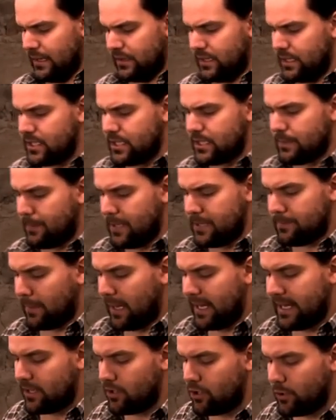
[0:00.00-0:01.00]
This
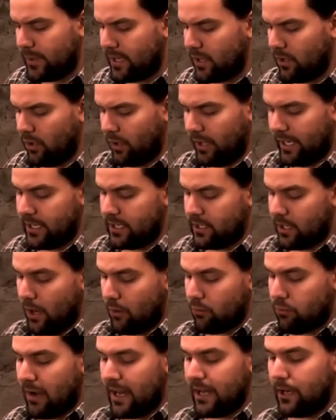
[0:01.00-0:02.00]
plane can do it all. It can
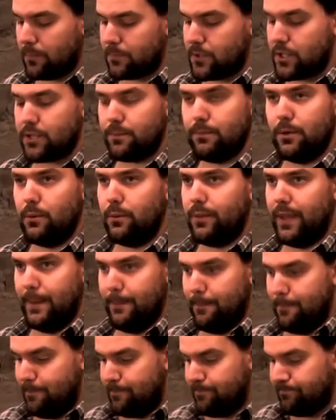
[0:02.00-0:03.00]
go right up to
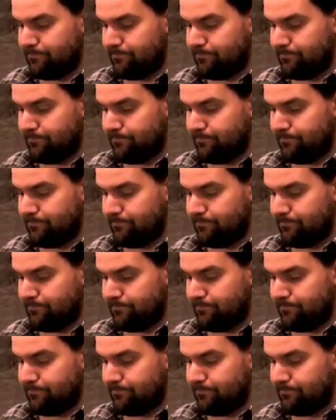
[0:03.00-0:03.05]
smoothing.